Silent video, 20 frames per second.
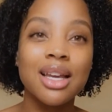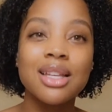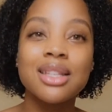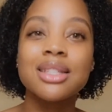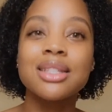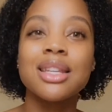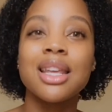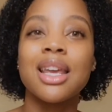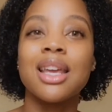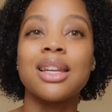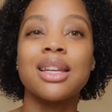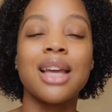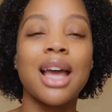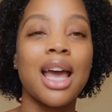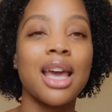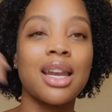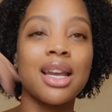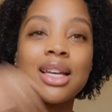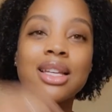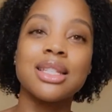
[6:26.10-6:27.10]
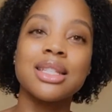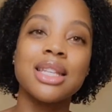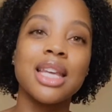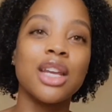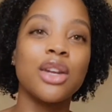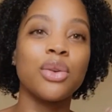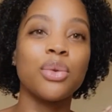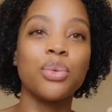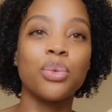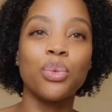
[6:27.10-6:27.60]
us and guide us
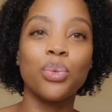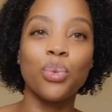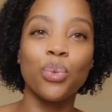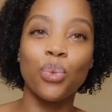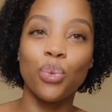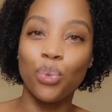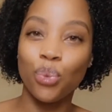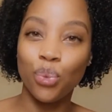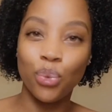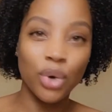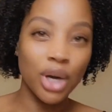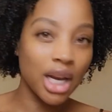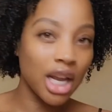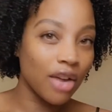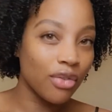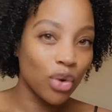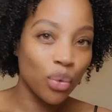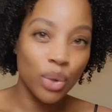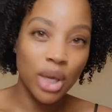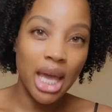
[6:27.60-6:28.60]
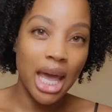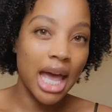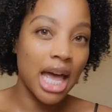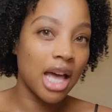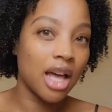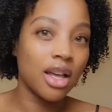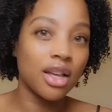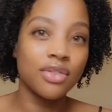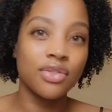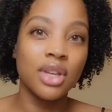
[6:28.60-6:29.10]
in whatever we
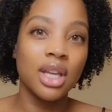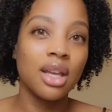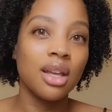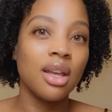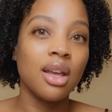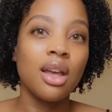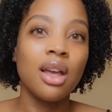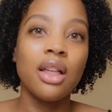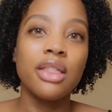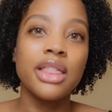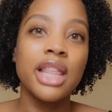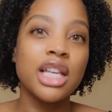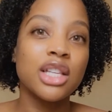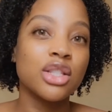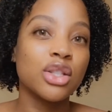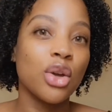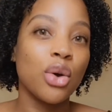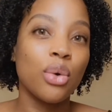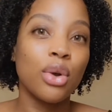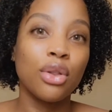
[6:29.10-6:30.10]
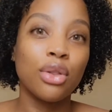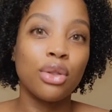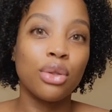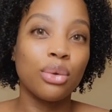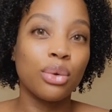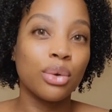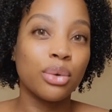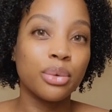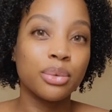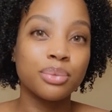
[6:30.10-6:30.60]
have that's going
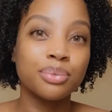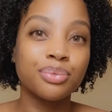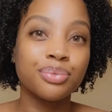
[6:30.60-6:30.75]
through.